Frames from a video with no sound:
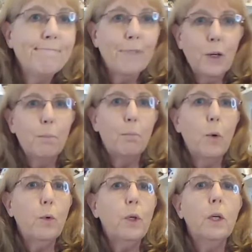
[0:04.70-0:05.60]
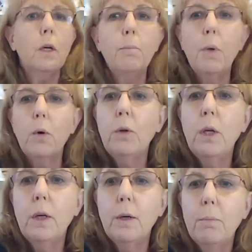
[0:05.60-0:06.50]
Good morning, good
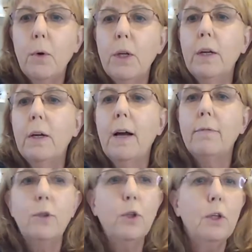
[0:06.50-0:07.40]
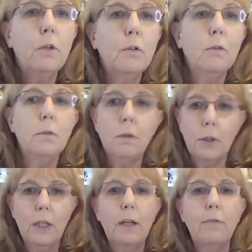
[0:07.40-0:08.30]
morning, good morning, good afternoon,
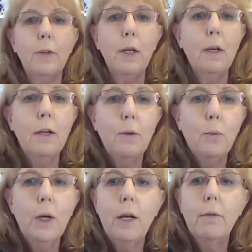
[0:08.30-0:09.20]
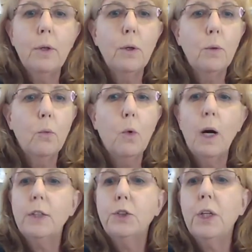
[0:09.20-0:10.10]
good evening. Whenever you're
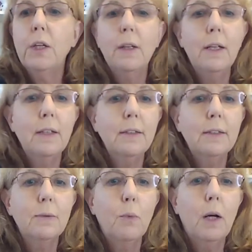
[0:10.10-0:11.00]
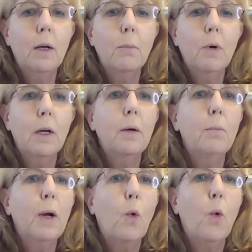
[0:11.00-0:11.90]
watching this, welcome,
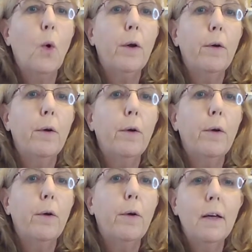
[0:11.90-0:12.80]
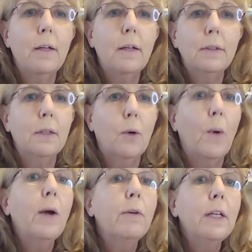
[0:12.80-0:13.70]
welcome, Aquarius,
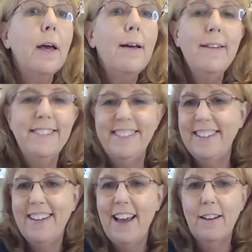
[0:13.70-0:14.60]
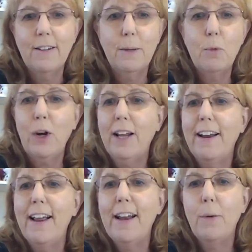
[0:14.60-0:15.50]
Aquarians. Yeah, good morning.
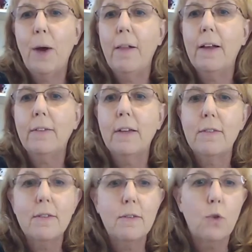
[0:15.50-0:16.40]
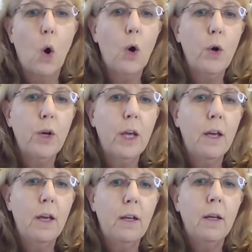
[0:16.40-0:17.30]
Anyway, let's get
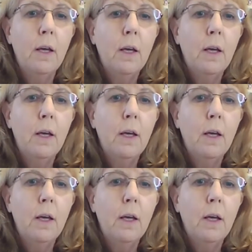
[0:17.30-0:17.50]
started.